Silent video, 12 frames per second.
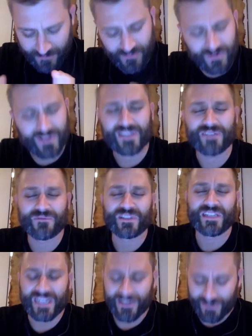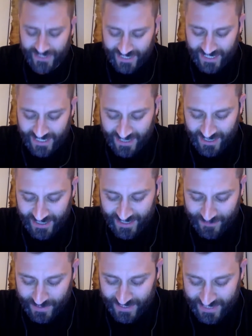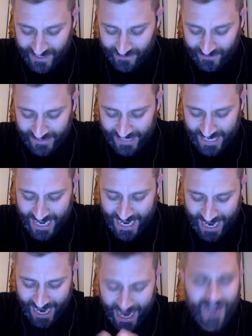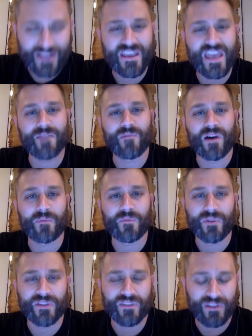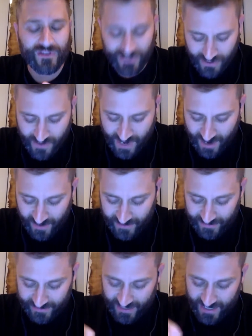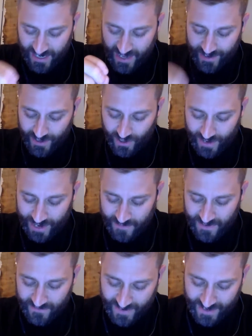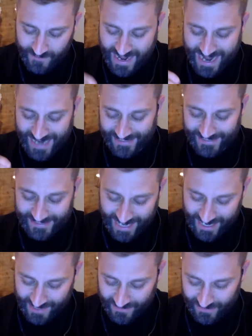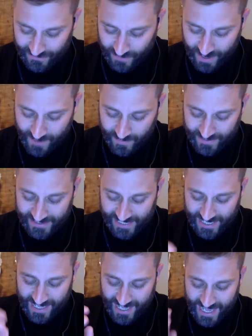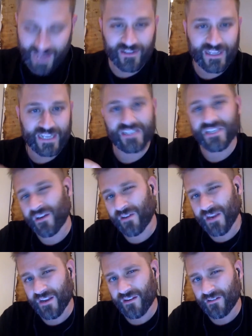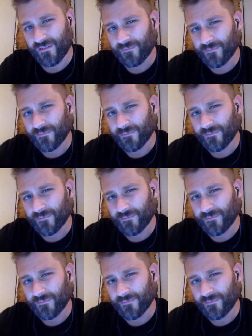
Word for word: really, really interested uh, in particular how you came up with your two characters. And correct me if I'm not saying this right, but is it Kale and Darian?